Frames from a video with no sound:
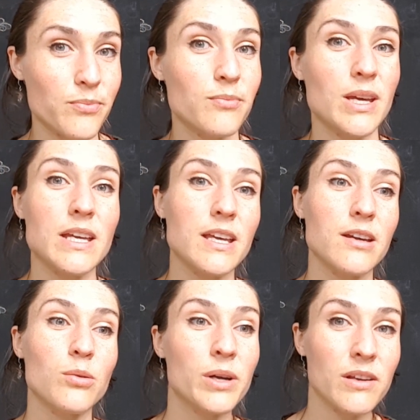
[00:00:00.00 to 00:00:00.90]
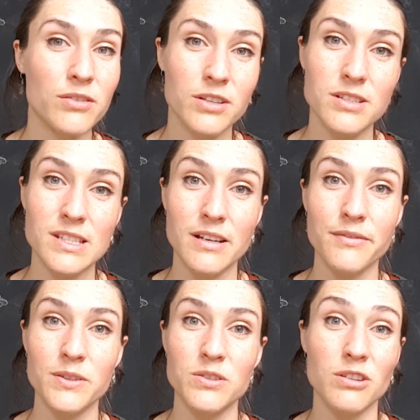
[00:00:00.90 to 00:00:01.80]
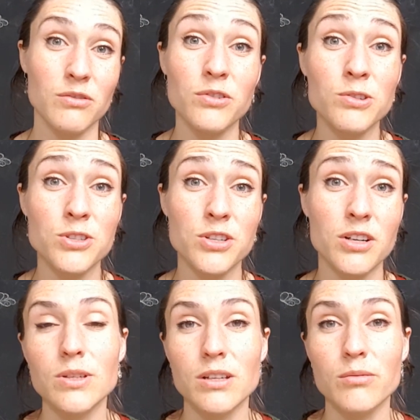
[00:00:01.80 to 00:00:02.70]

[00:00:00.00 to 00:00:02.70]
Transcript: making a way for itself into the future.